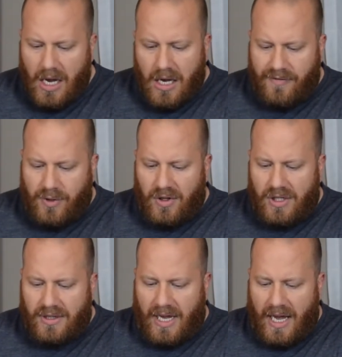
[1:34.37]
If we look
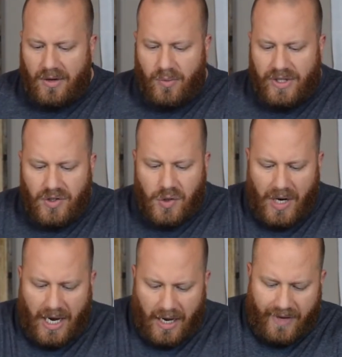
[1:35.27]
at the head, we do
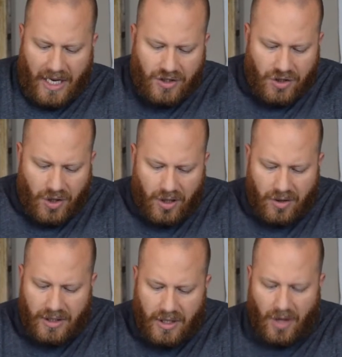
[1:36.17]
have a
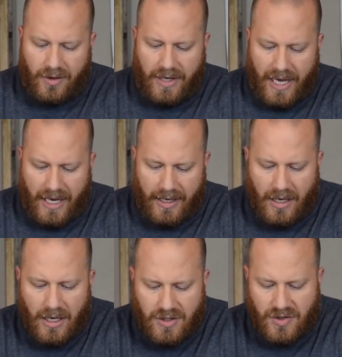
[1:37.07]
chocolate colored head,
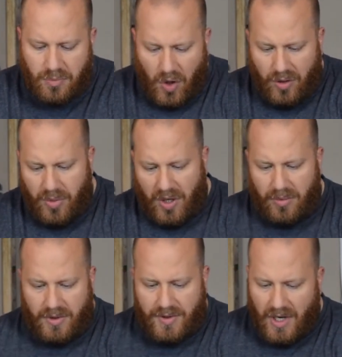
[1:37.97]
small
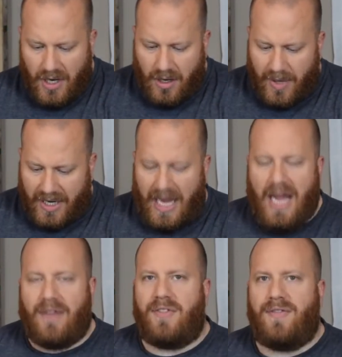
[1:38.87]
bubbles, about a
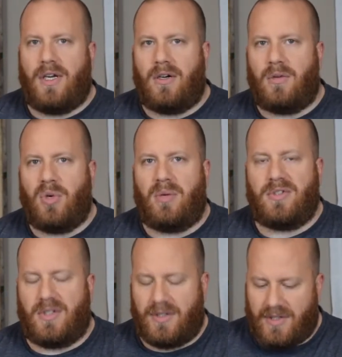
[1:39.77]
half a finger
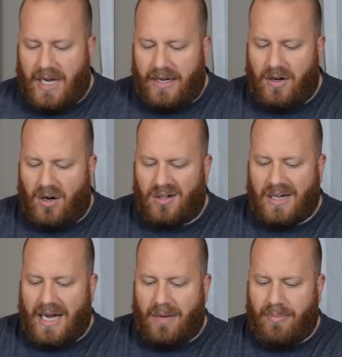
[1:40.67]
bubbles on the side are
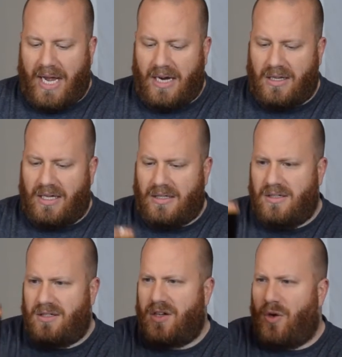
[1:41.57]
compact like
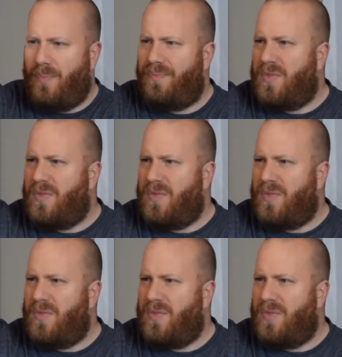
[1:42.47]
dish soap.